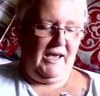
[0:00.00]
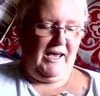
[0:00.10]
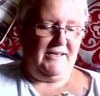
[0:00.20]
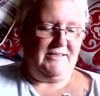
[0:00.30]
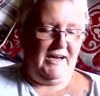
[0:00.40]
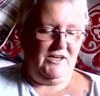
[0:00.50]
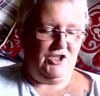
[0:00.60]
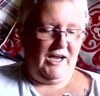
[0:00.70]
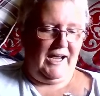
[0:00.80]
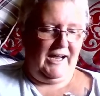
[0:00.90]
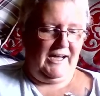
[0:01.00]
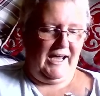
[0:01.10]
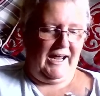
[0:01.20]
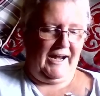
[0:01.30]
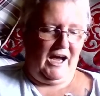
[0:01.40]

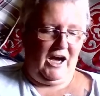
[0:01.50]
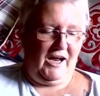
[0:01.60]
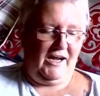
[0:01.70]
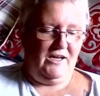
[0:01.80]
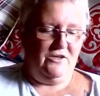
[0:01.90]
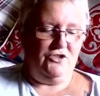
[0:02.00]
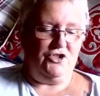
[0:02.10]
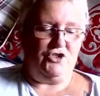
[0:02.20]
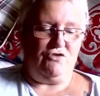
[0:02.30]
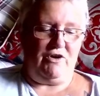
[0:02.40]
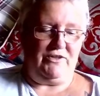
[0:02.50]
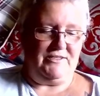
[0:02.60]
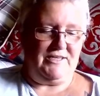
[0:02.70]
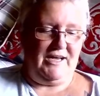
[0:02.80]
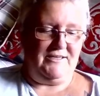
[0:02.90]
Shani Struthers, Struthers.